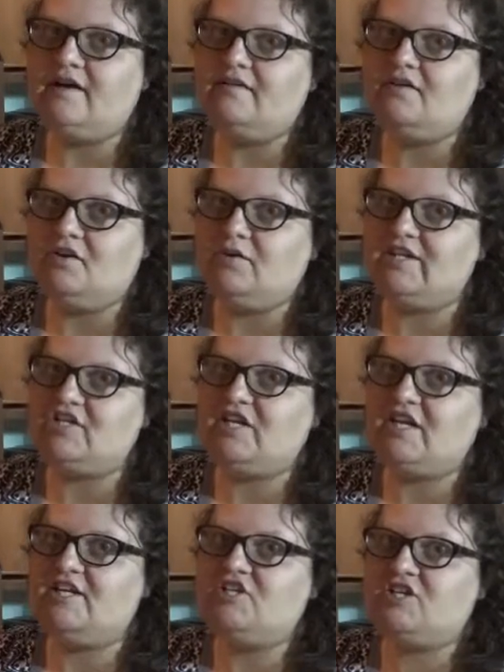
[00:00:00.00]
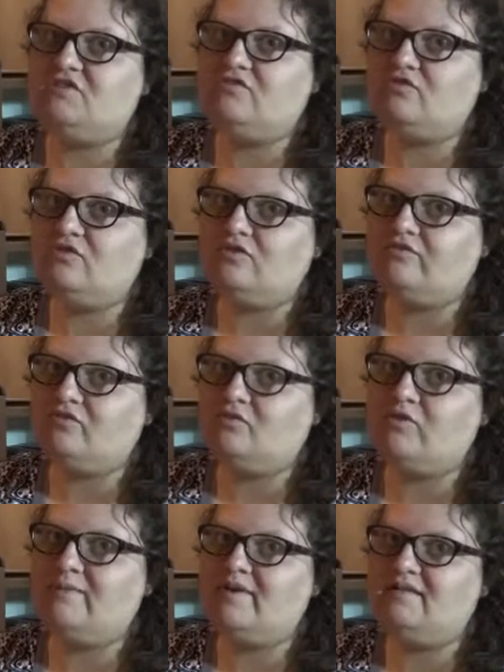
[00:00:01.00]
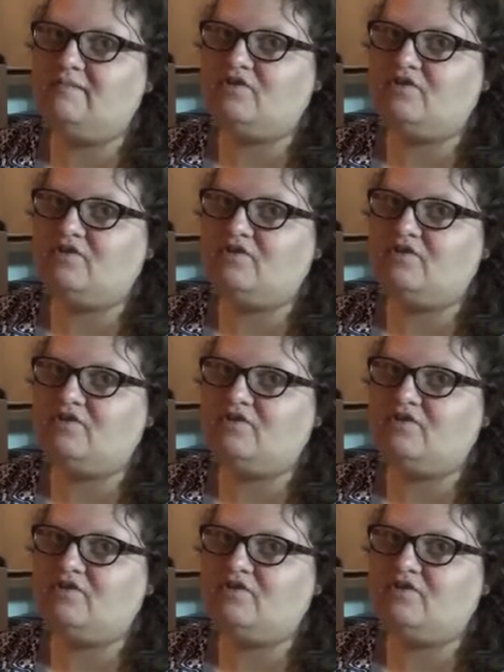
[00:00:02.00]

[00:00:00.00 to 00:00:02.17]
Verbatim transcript: you know education for for women